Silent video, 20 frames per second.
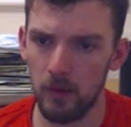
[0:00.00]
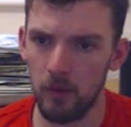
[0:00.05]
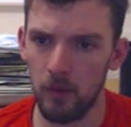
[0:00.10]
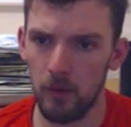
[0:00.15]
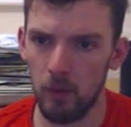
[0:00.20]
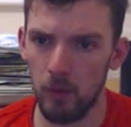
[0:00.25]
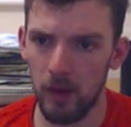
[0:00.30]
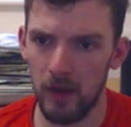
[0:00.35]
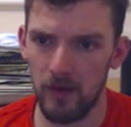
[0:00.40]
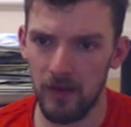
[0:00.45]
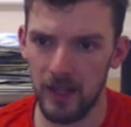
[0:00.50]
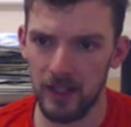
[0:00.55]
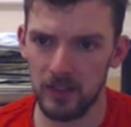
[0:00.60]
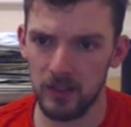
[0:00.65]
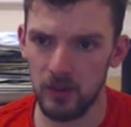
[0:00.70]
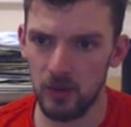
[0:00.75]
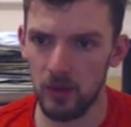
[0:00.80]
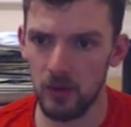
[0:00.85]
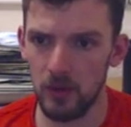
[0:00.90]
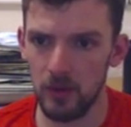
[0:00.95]
whatever that's
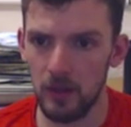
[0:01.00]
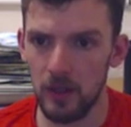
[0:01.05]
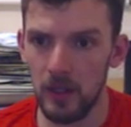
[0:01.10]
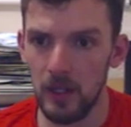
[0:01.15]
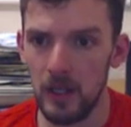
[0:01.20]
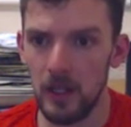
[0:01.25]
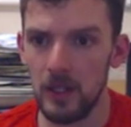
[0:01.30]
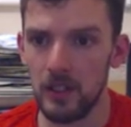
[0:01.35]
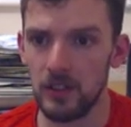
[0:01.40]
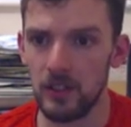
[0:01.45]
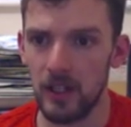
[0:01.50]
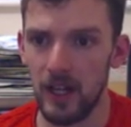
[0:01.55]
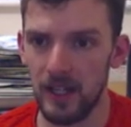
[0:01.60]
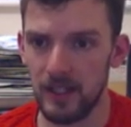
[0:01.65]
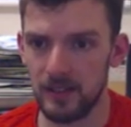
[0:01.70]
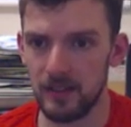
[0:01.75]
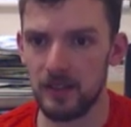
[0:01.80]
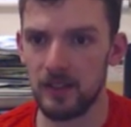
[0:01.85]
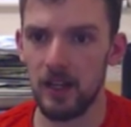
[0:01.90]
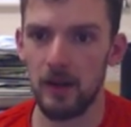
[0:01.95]
called. So
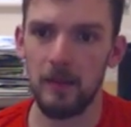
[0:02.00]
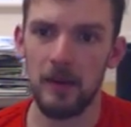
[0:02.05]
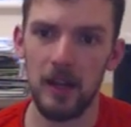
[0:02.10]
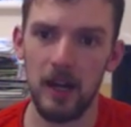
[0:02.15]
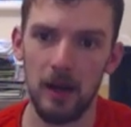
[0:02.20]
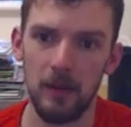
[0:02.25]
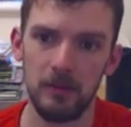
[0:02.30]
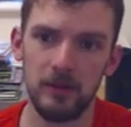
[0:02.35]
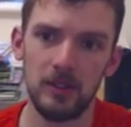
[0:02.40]
that's coming up.